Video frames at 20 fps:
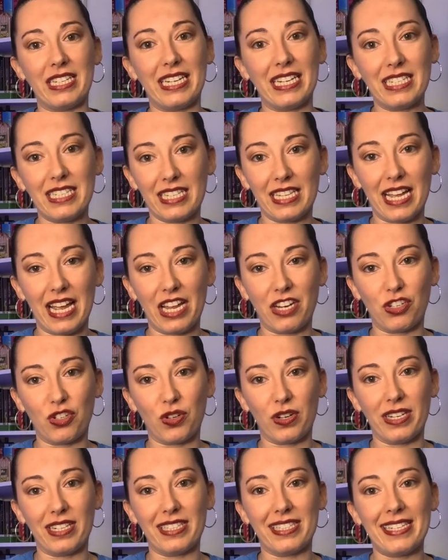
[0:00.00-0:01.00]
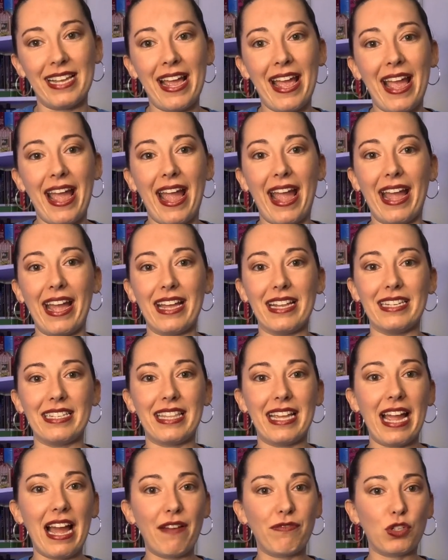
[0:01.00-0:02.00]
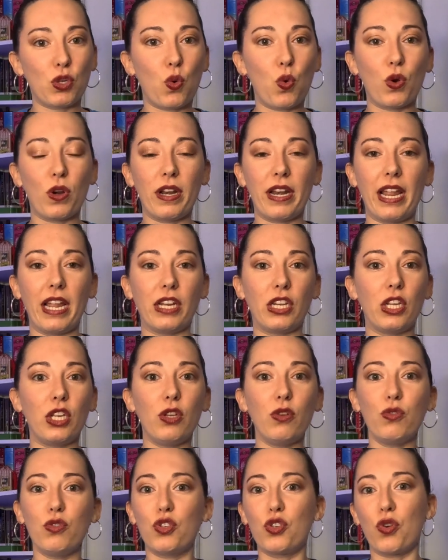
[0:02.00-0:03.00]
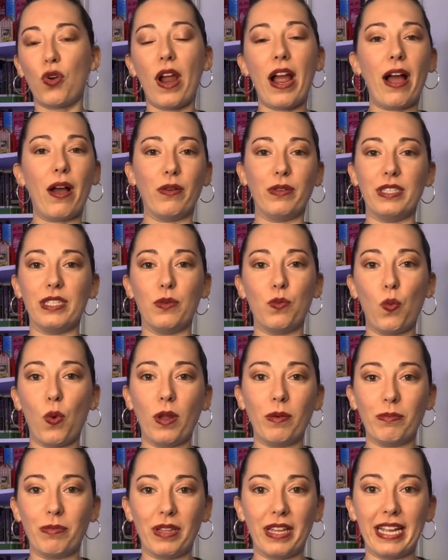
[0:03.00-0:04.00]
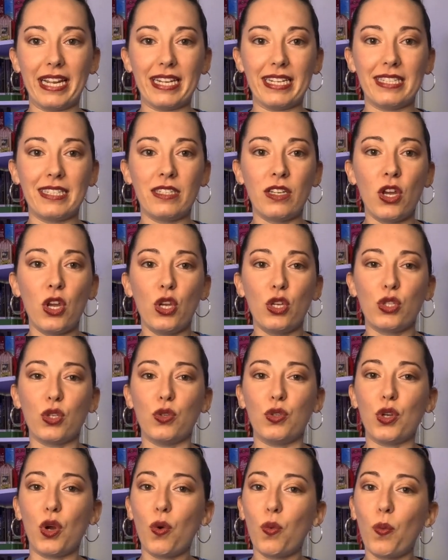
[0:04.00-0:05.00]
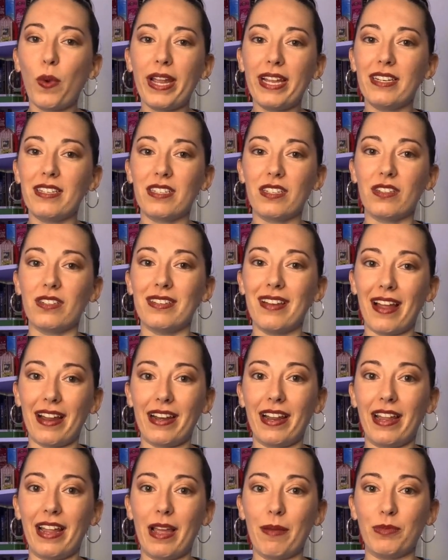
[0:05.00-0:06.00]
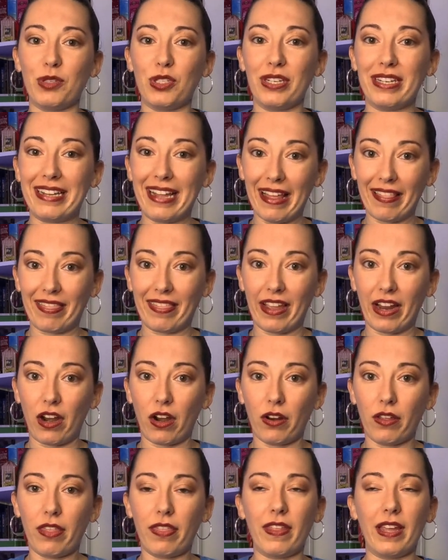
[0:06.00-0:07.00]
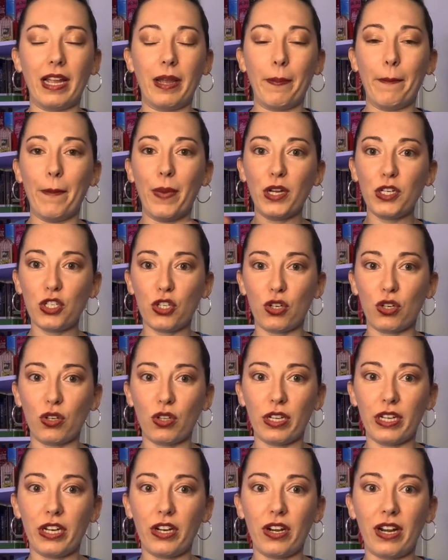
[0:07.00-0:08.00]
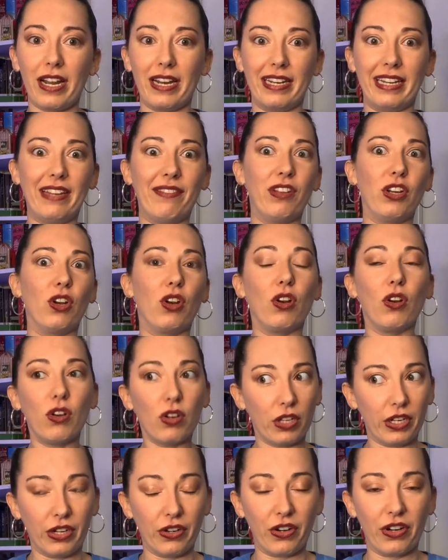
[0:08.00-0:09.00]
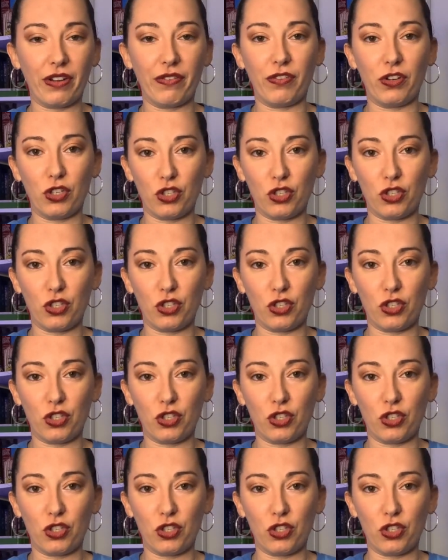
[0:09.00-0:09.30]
get to the entrance, and they have to coordinate huge crowds in one place. So don't wait until 9 a.m. to get there. Think much earlier, and even earlier if you're